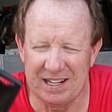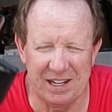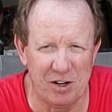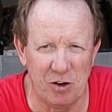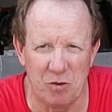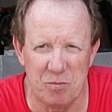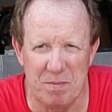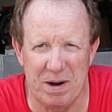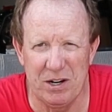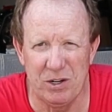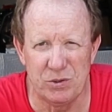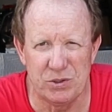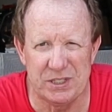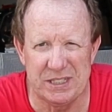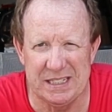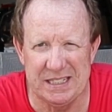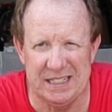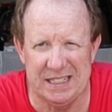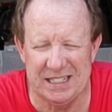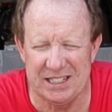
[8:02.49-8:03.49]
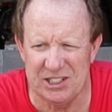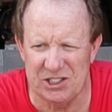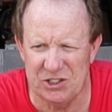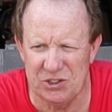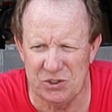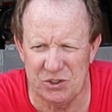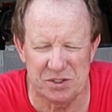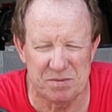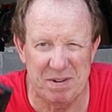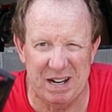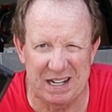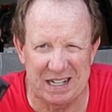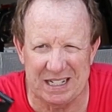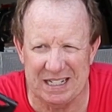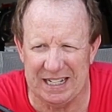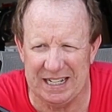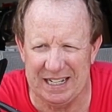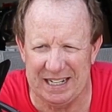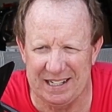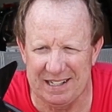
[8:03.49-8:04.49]
and get over my OCD issues about
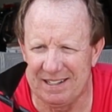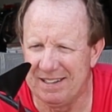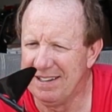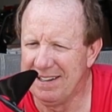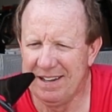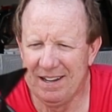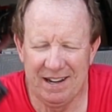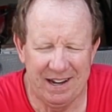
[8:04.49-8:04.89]
cleaning